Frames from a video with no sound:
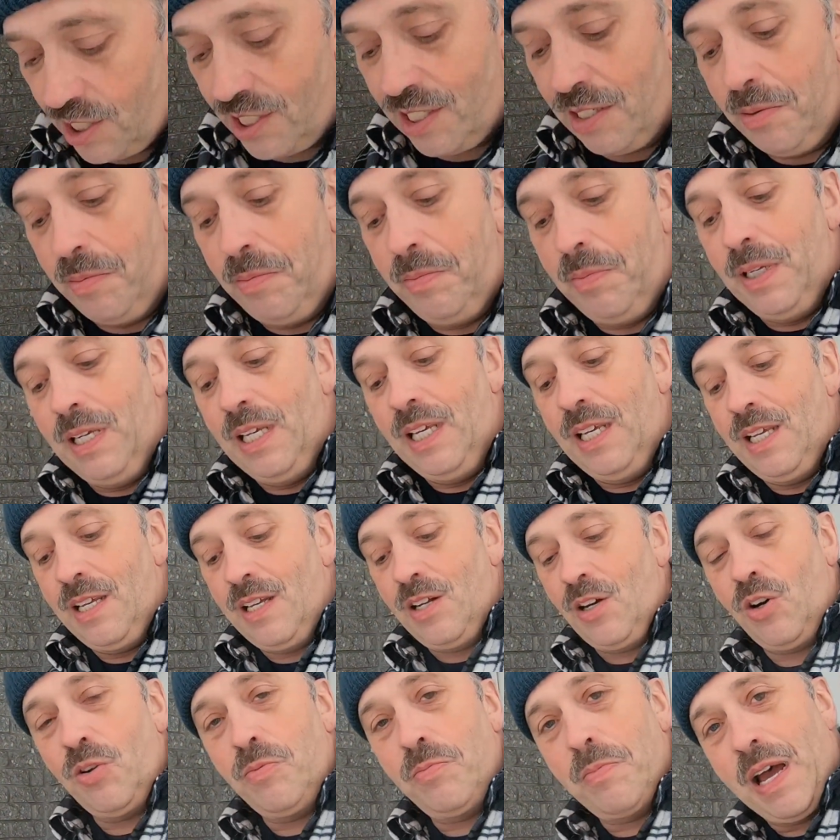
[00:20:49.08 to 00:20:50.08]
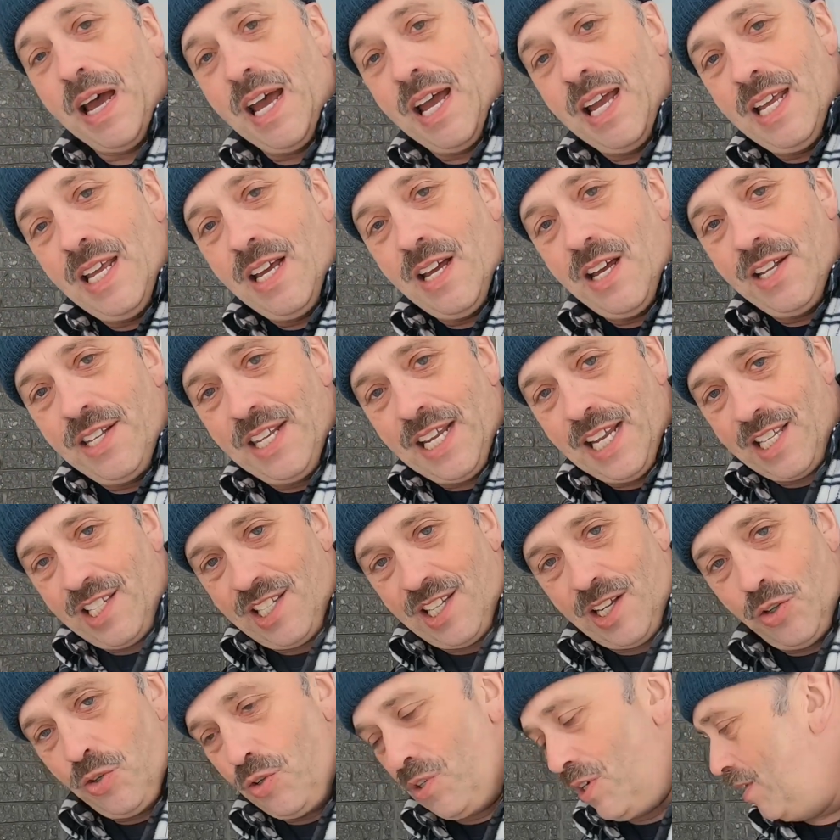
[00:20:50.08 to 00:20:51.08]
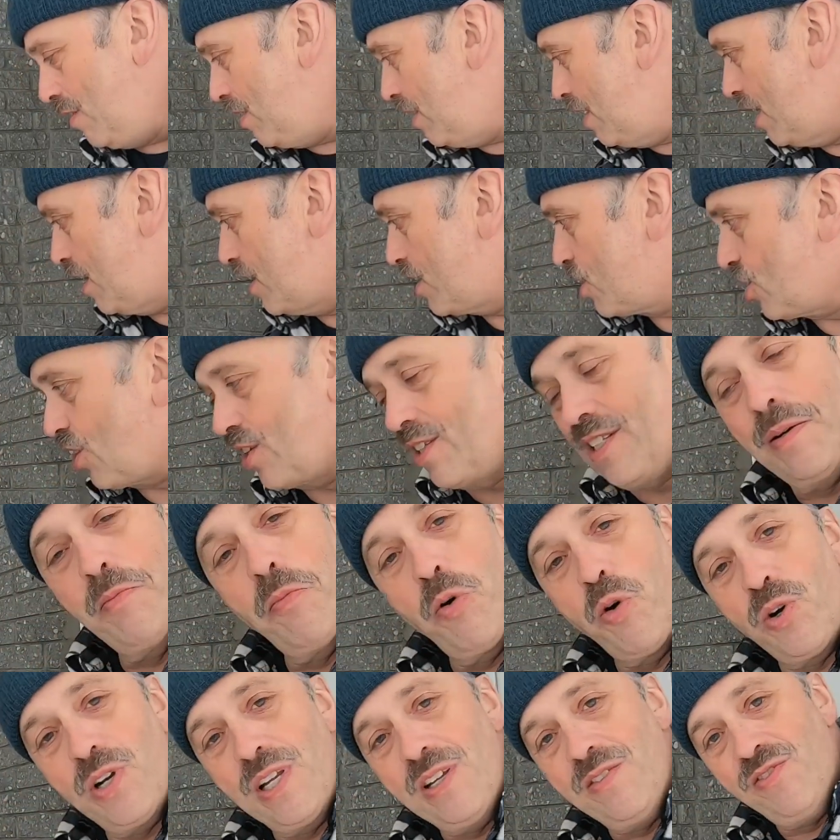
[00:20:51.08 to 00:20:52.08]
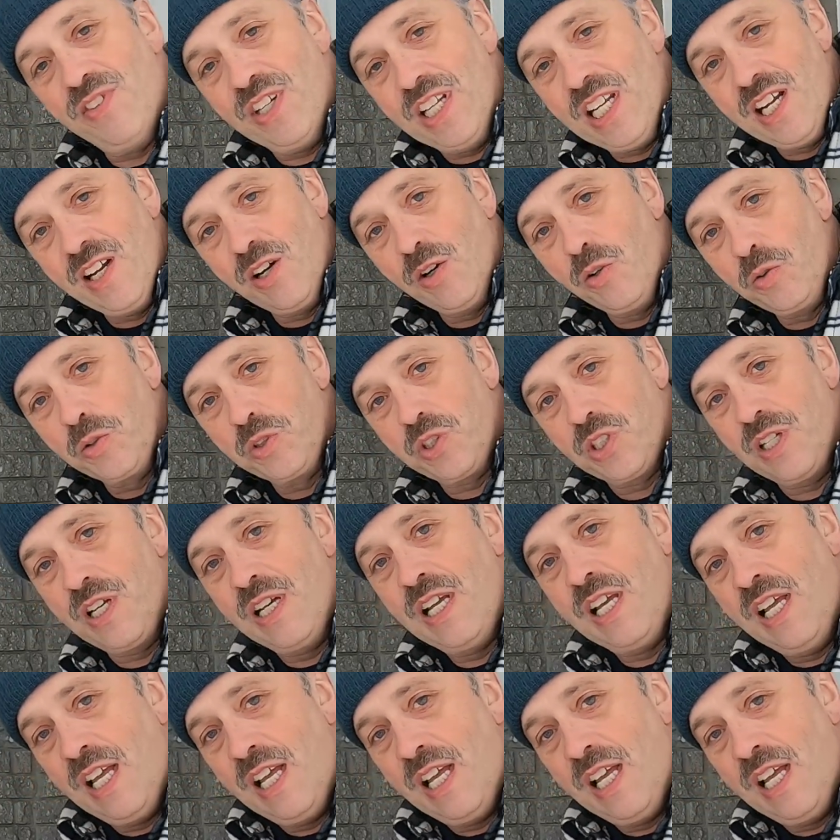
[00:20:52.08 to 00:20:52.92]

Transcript: see me on my next Sunday morning videos.